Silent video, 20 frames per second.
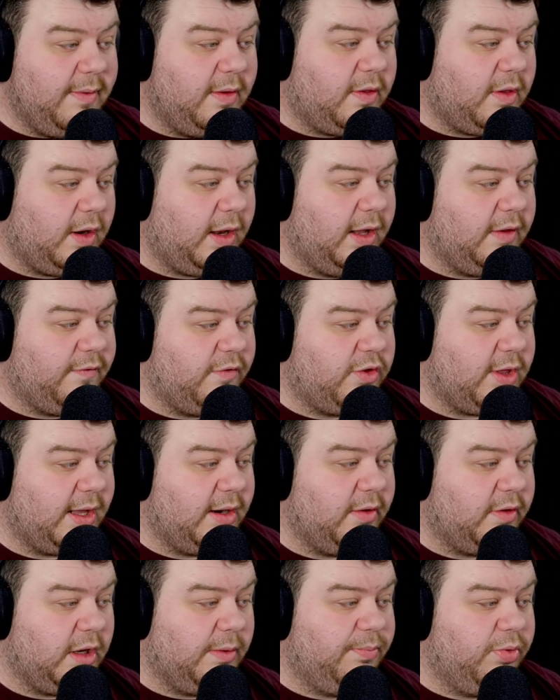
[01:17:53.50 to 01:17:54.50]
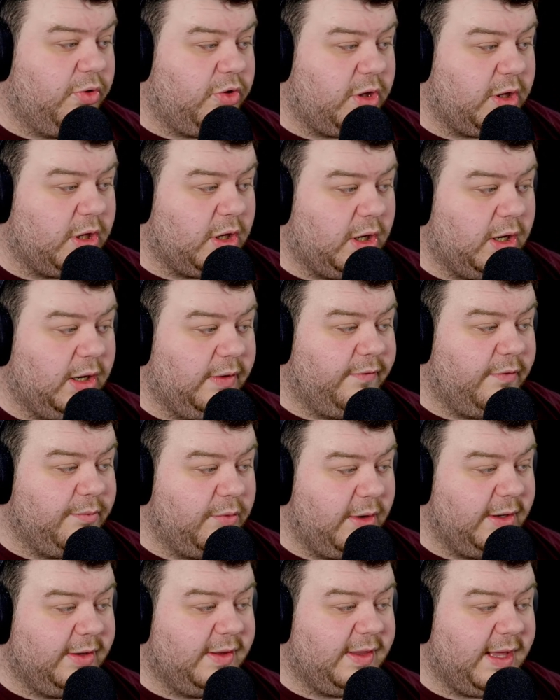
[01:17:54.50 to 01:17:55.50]
you utilize for channels that are pushing hard for
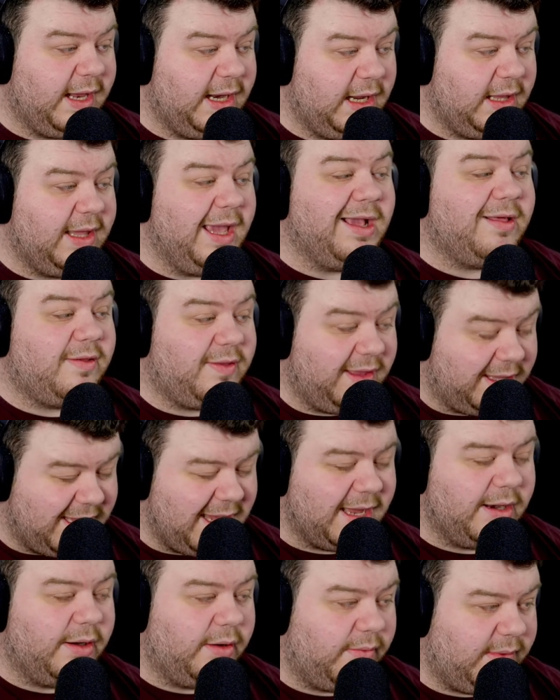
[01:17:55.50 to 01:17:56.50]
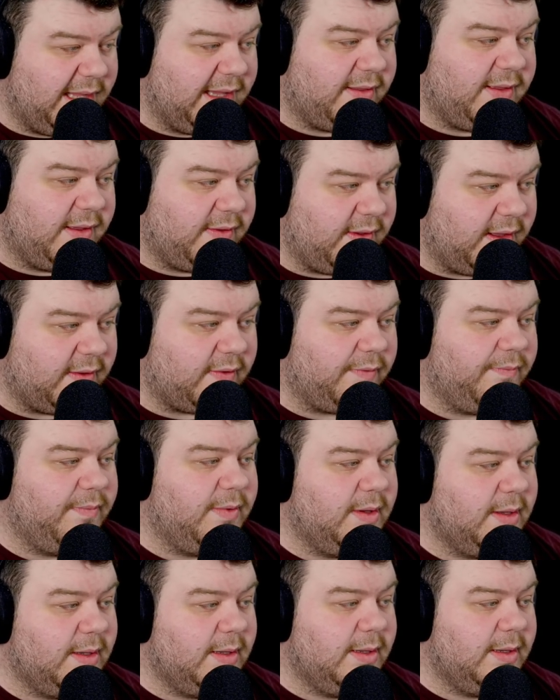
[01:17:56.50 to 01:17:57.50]
more entertaining? Yes, it can do. Yes, yes, yes.
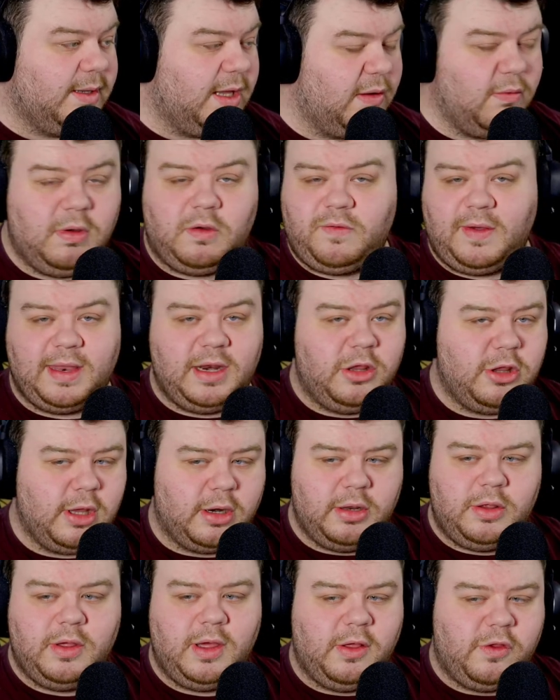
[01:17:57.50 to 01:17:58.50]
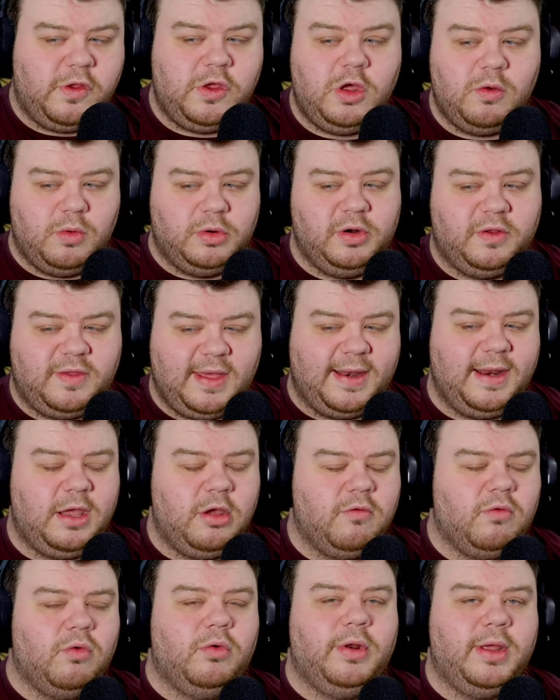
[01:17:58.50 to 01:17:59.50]
It works for any channel. It's you understanding
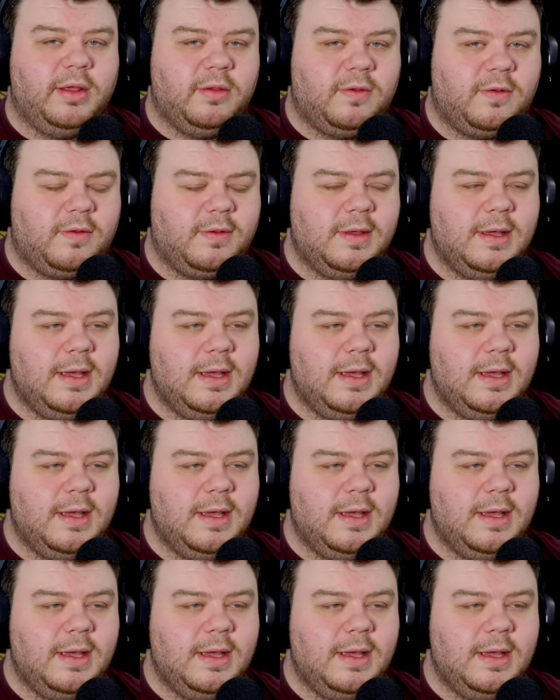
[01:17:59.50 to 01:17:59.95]
your audience.